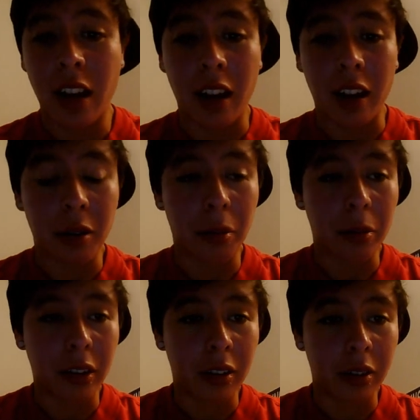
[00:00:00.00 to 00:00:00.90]
I
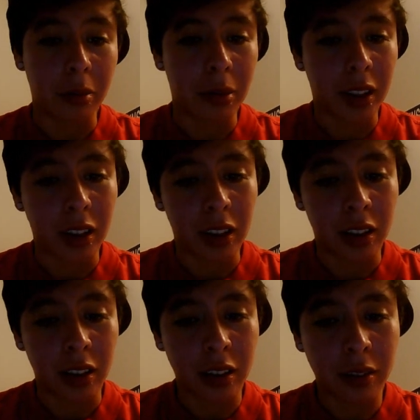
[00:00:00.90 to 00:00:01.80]
will
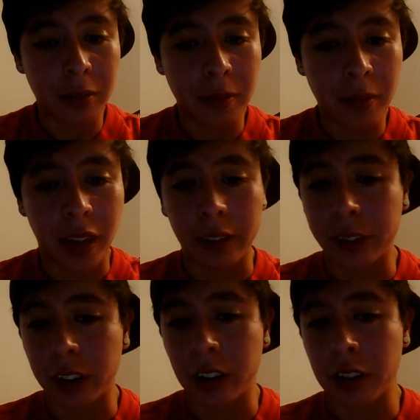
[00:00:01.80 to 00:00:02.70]
be the
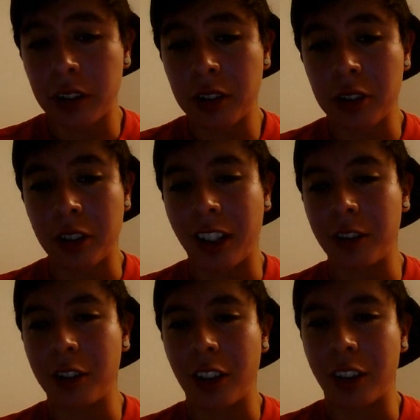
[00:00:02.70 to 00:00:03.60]
first
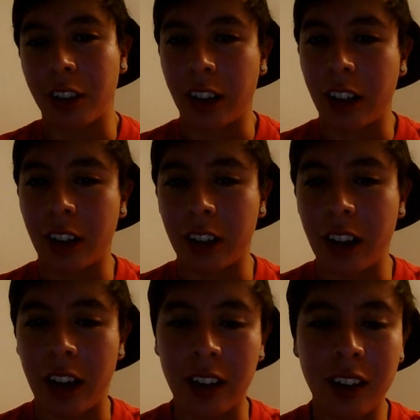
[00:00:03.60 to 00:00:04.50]
transgender
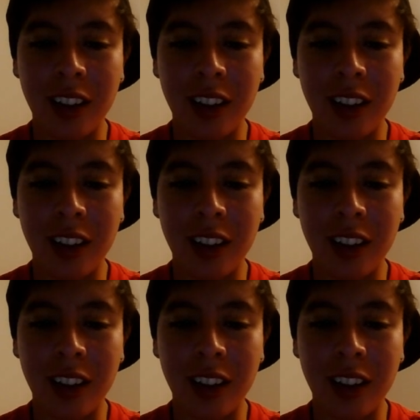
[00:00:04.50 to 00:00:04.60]
RA